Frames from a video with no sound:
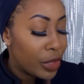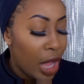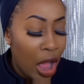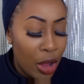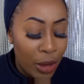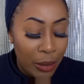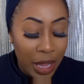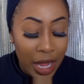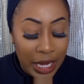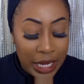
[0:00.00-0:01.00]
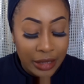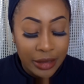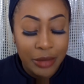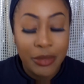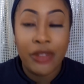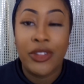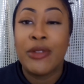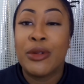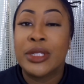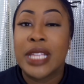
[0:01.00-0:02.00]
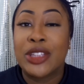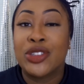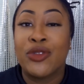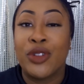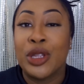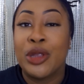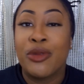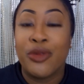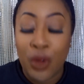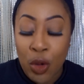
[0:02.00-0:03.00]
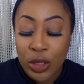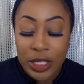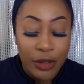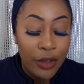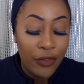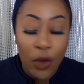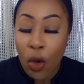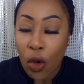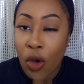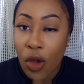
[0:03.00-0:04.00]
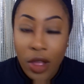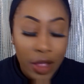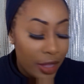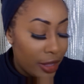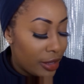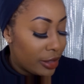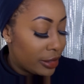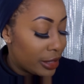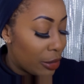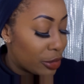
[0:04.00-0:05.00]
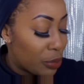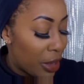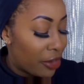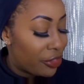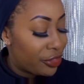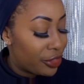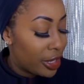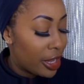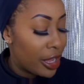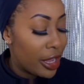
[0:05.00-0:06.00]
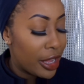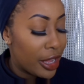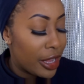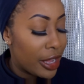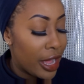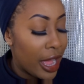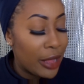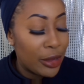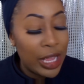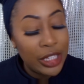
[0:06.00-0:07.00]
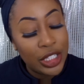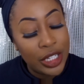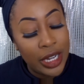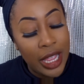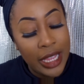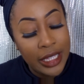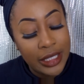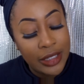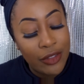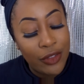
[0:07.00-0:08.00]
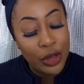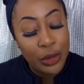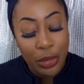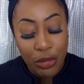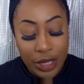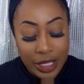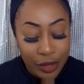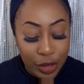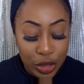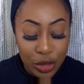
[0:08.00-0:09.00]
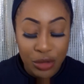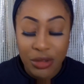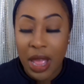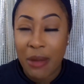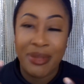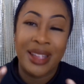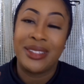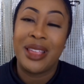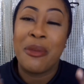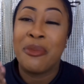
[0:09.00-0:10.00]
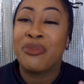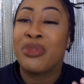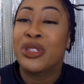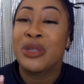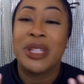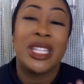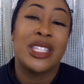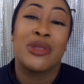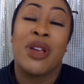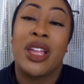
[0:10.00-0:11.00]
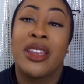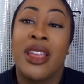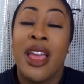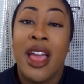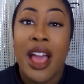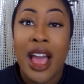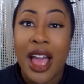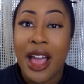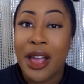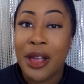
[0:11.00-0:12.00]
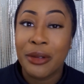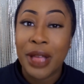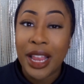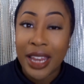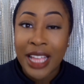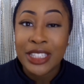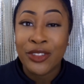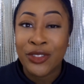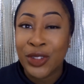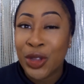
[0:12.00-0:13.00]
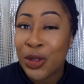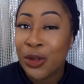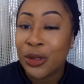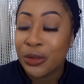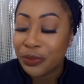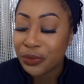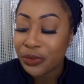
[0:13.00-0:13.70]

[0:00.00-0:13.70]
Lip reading: I'm lying. My favorite was extra volume 404. That was buff. I actually liked volume 302 and possibly this one. I liked a few.